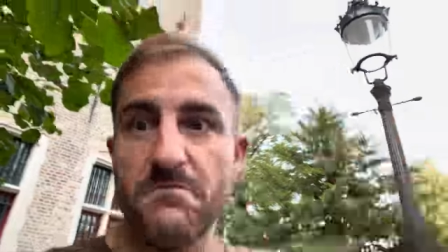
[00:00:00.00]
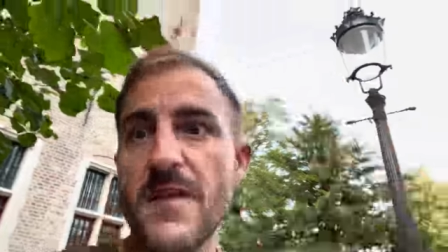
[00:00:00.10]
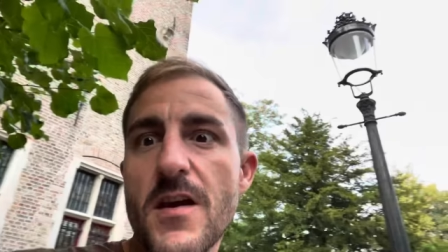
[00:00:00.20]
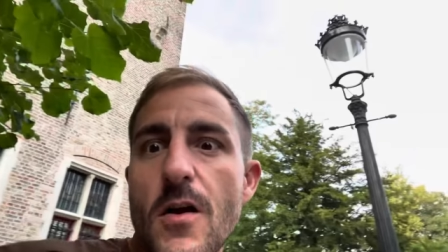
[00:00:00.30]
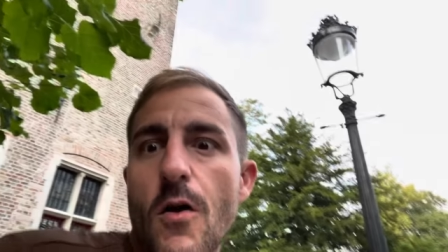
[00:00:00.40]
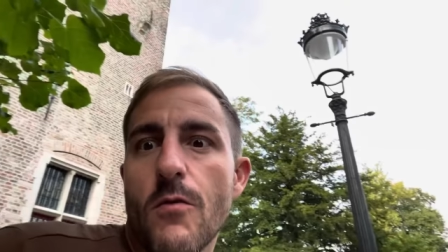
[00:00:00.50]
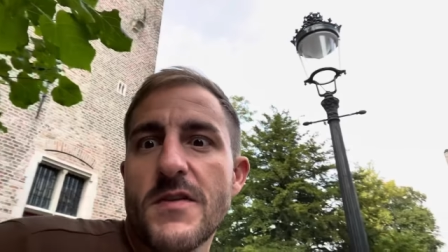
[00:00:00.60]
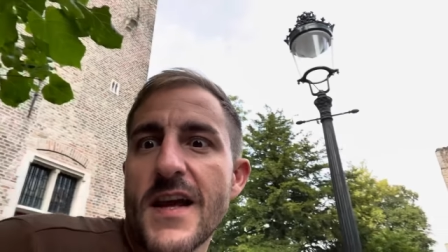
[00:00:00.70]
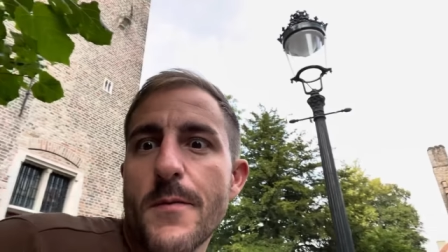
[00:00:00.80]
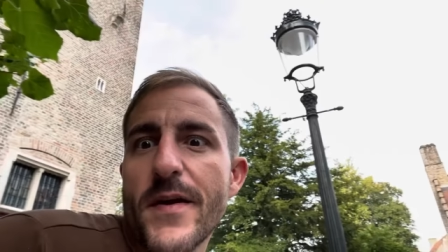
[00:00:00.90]
There you go.
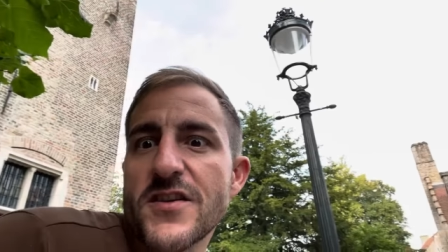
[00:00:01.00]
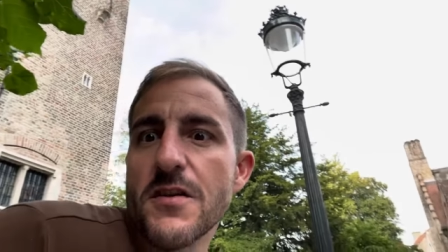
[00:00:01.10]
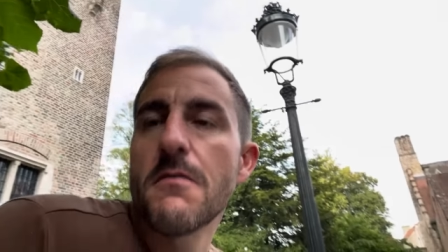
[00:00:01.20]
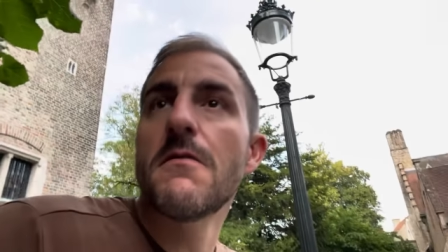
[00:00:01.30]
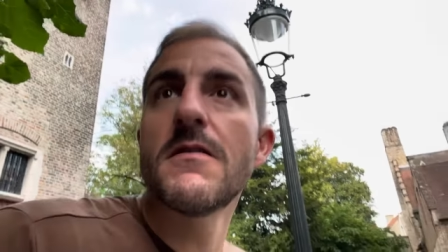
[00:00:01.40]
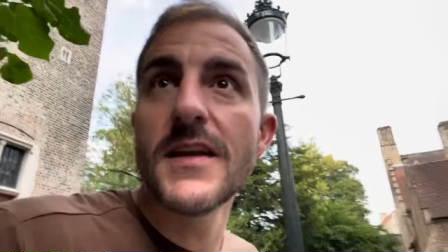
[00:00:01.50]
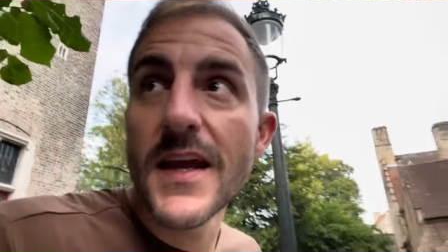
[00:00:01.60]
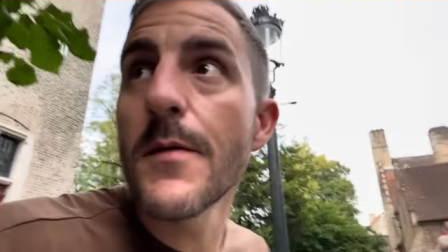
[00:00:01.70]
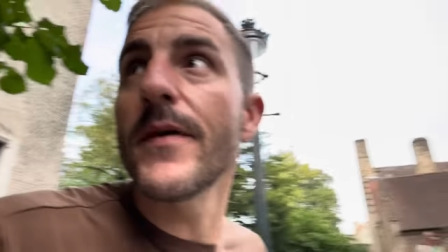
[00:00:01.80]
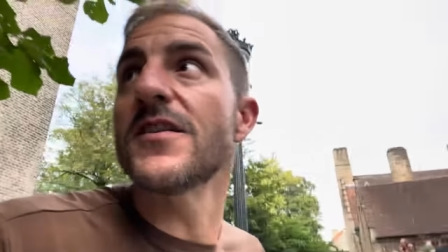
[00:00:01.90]
Take a picture.
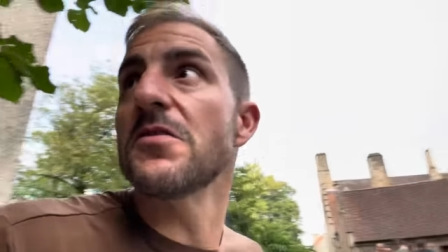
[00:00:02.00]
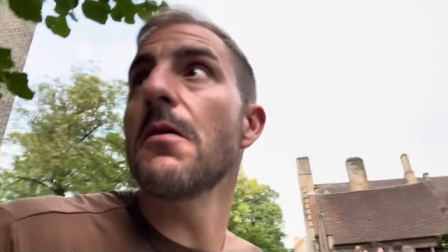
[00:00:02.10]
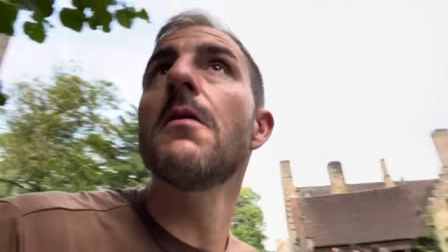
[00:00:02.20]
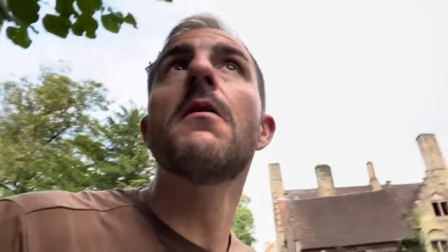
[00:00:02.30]
Take a picture.